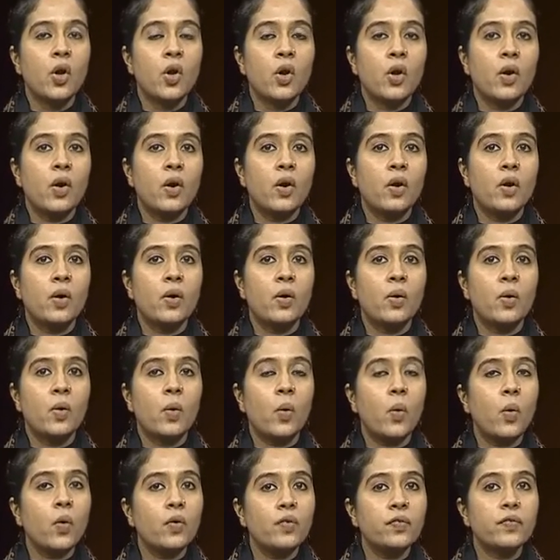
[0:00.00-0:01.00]
uh,
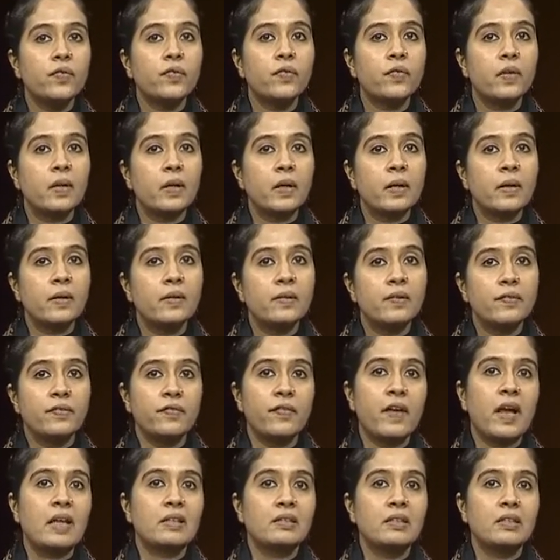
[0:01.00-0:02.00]
of uh, the
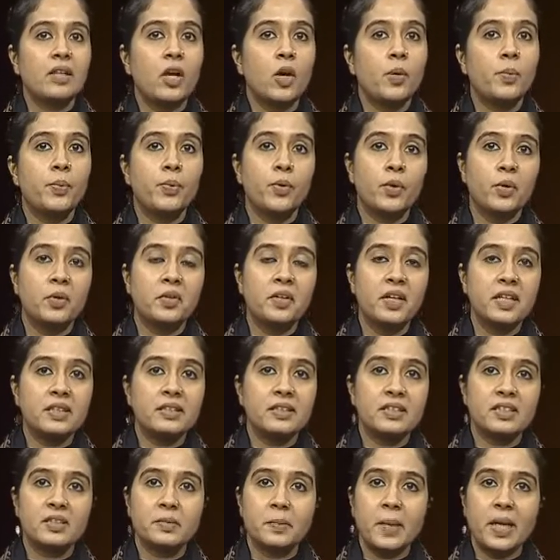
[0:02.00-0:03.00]
fact that our
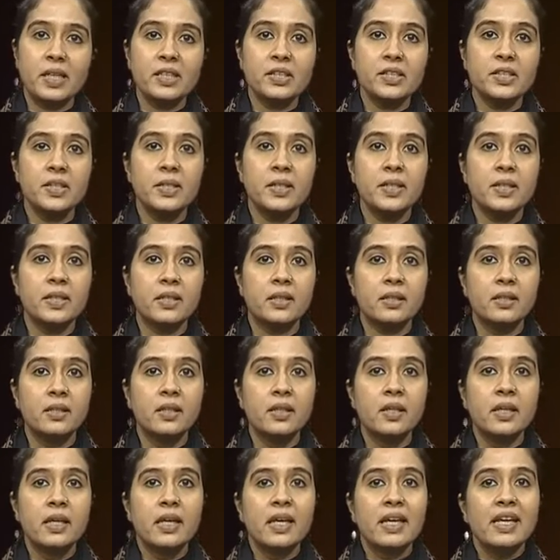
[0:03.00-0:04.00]
progress is masculine
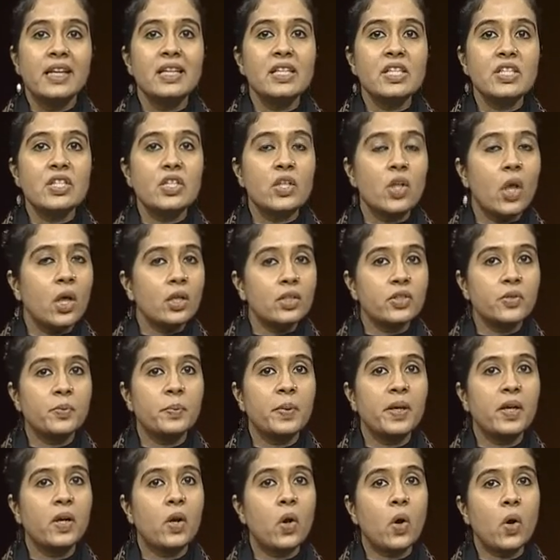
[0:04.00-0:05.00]
is not
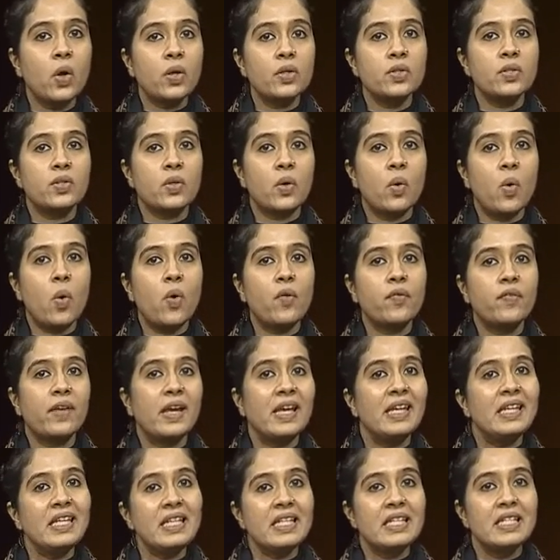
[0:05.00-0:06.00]
because of
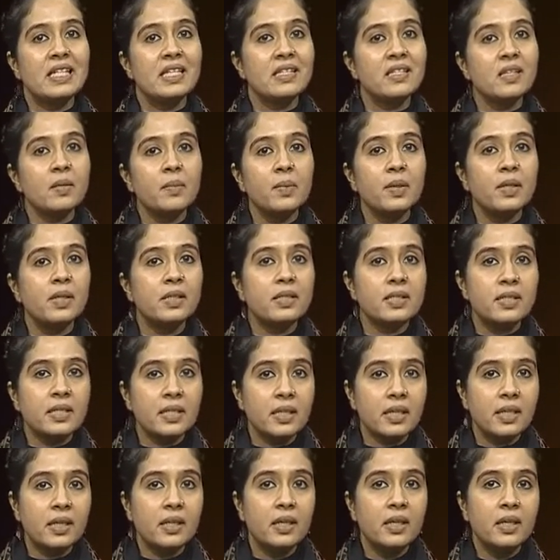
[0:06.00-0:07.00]
any
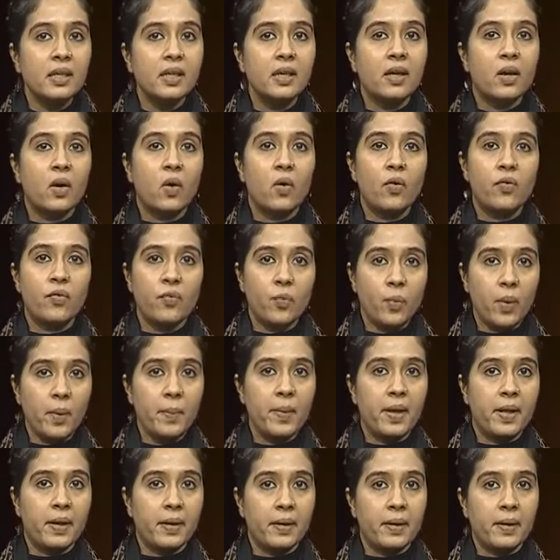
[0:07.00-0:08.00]
disability of
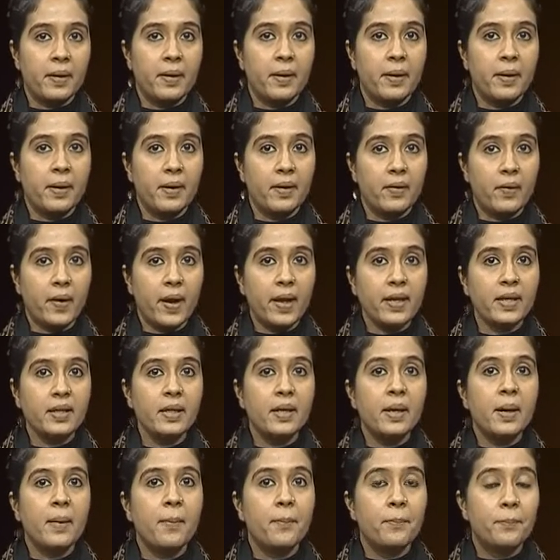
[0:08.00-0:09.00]
women, right?
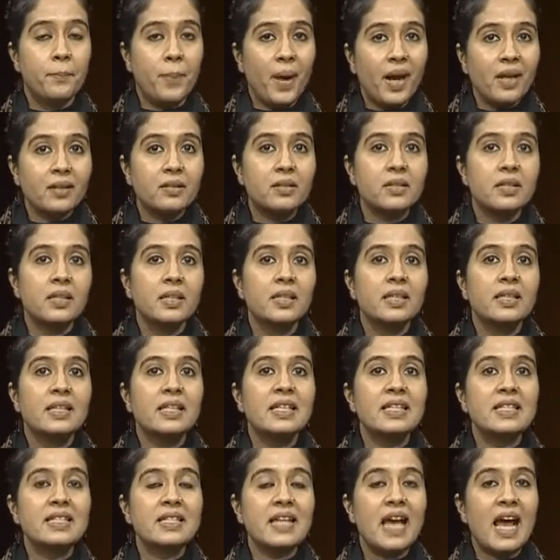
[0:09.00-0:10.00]
But
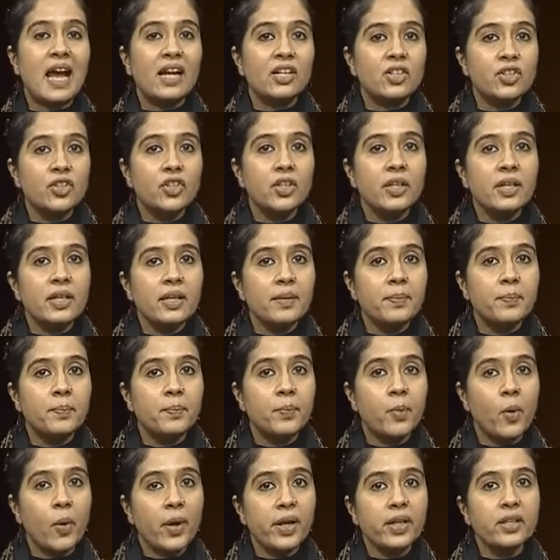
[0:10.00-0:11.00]
it actually
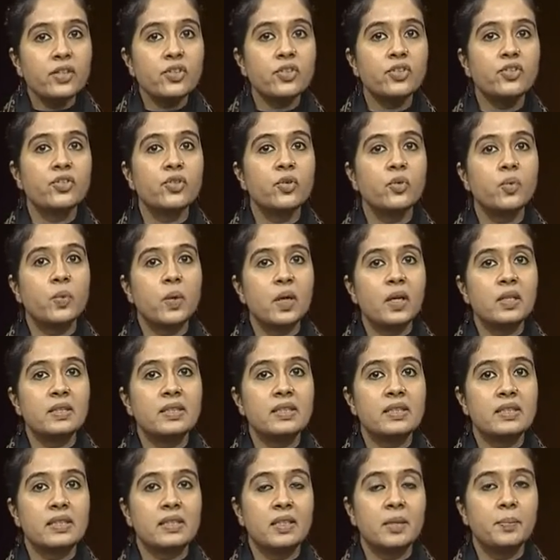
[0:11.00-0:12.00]
points
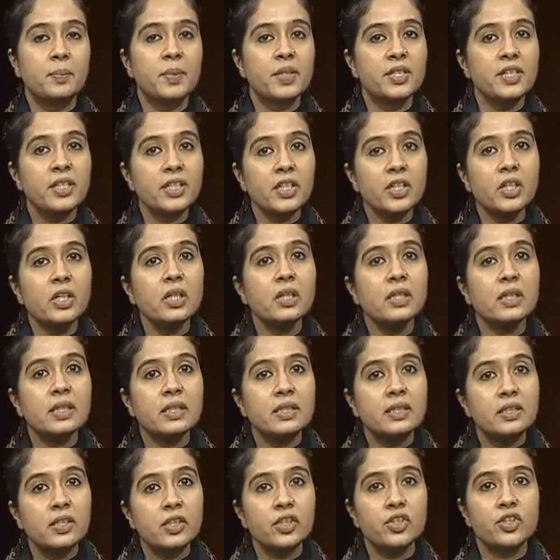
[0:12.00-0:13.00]
towards the particular
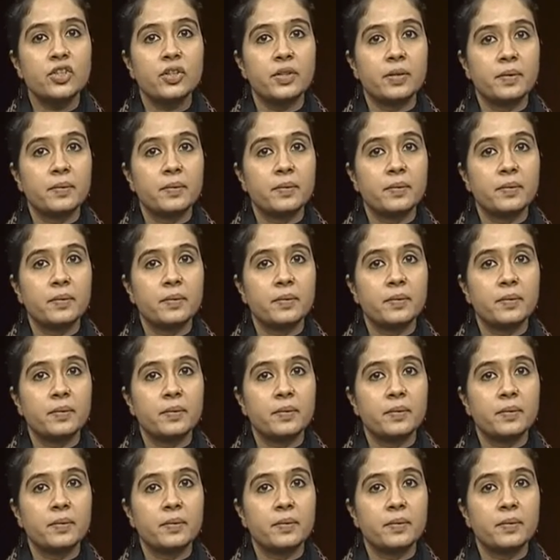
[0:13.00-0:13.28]
condition